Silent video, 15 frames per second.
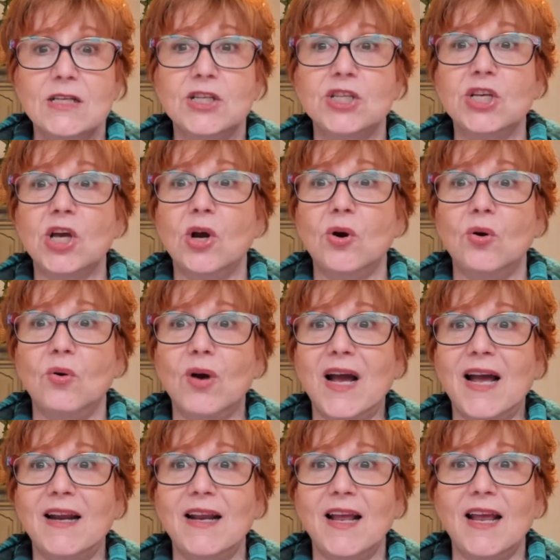
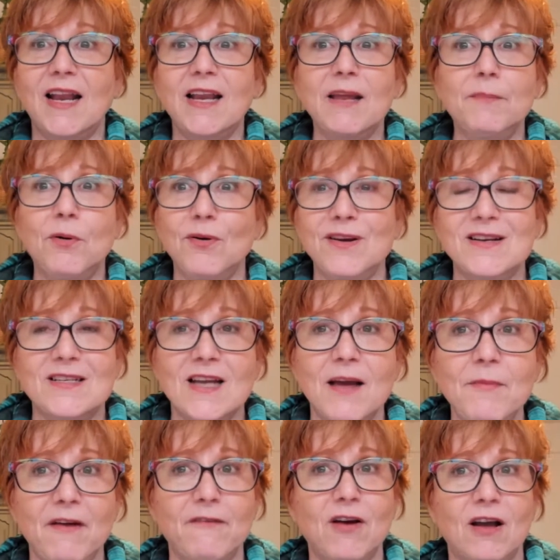So at any point in
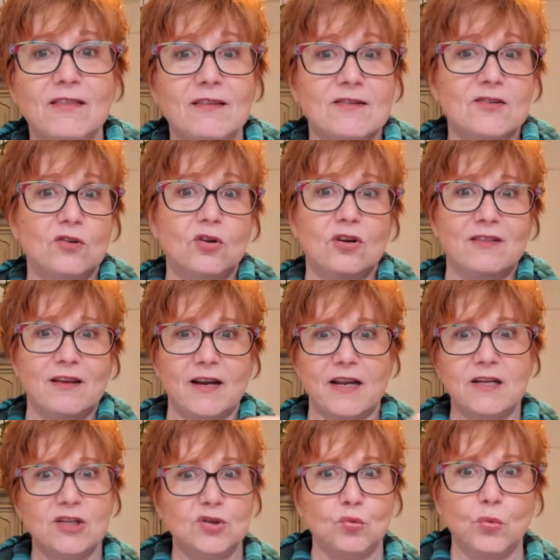time, I've got this look that I
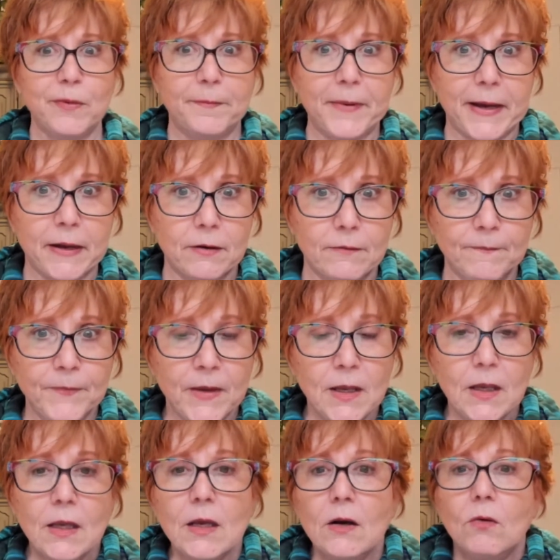can just whip out.
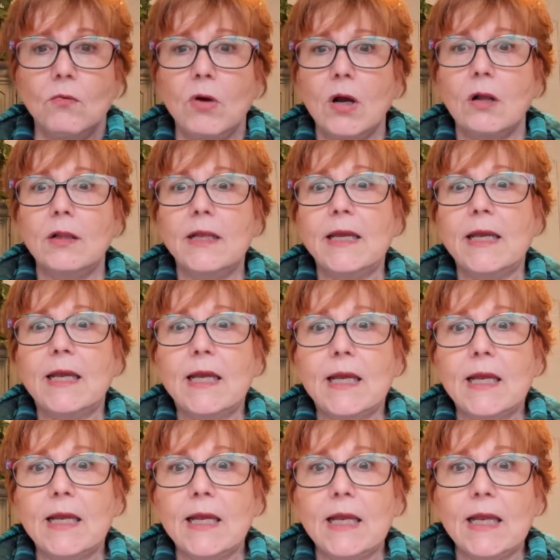Well,
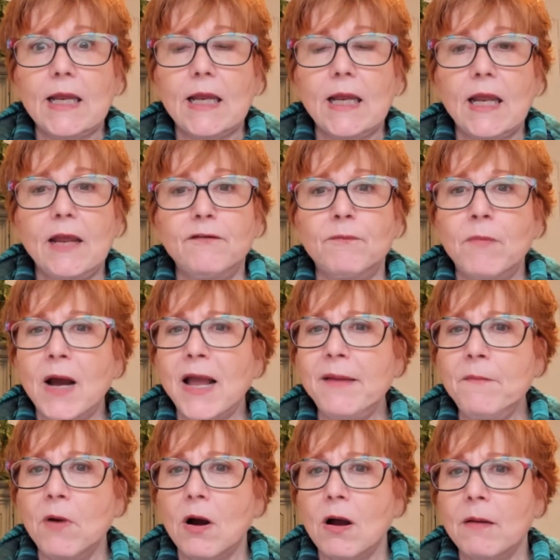if
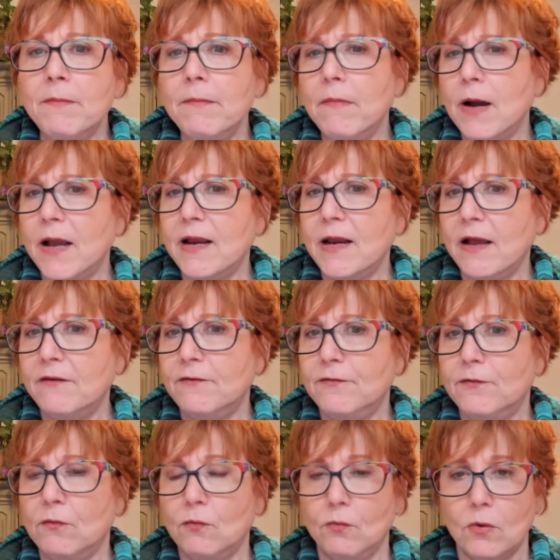my mom might
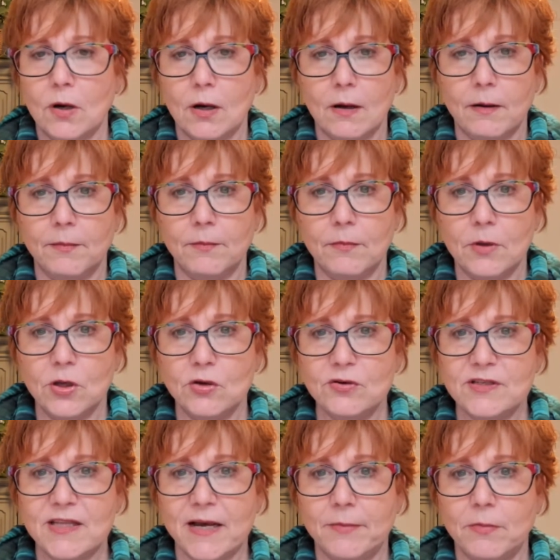have
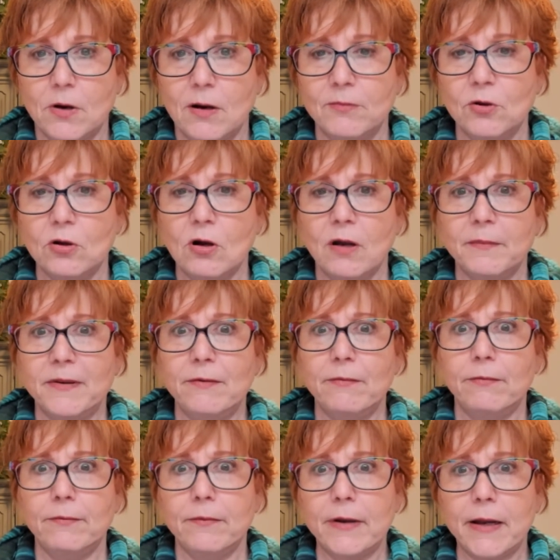used that mom look on
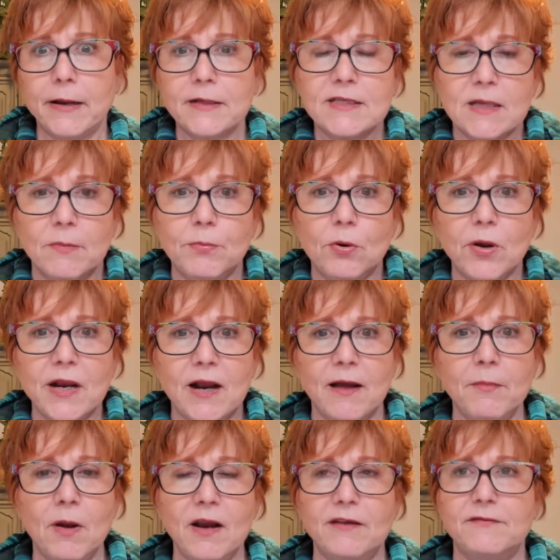me at some point,
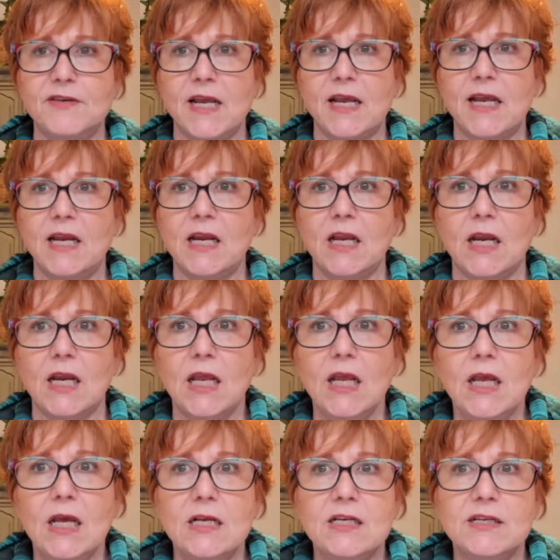I might have taken it
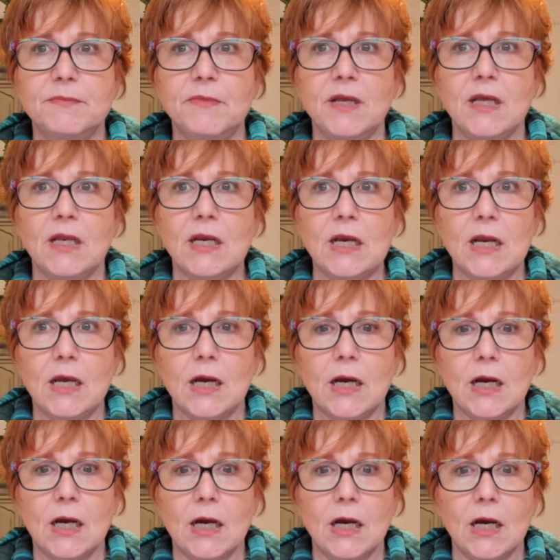to mean
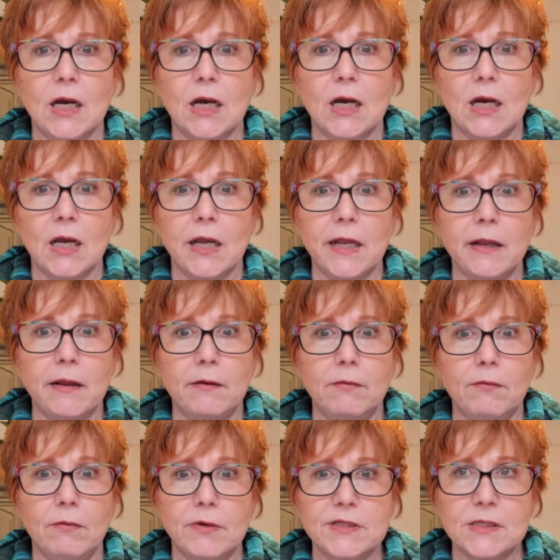I
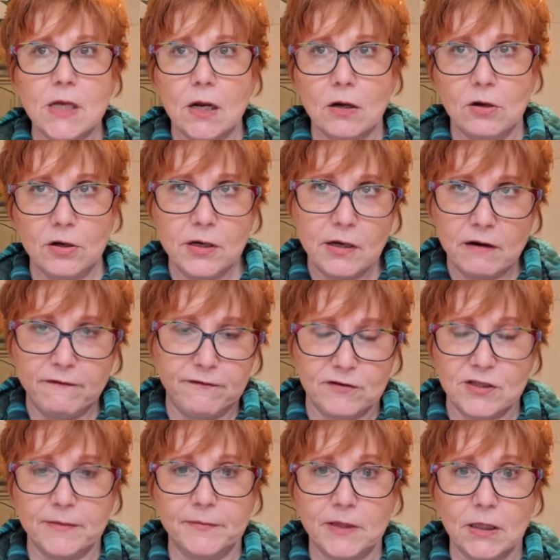was not good enough for
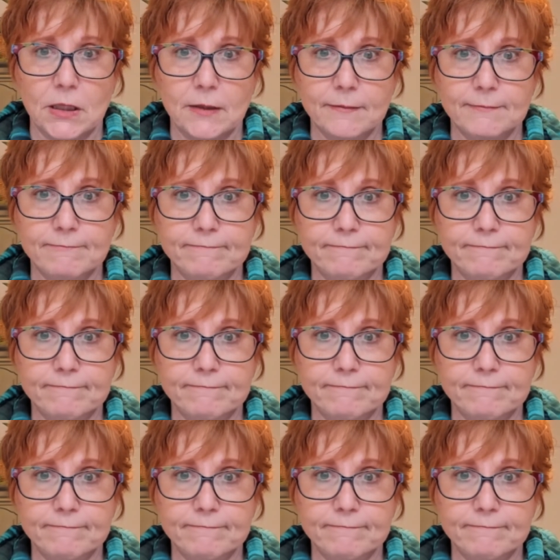something.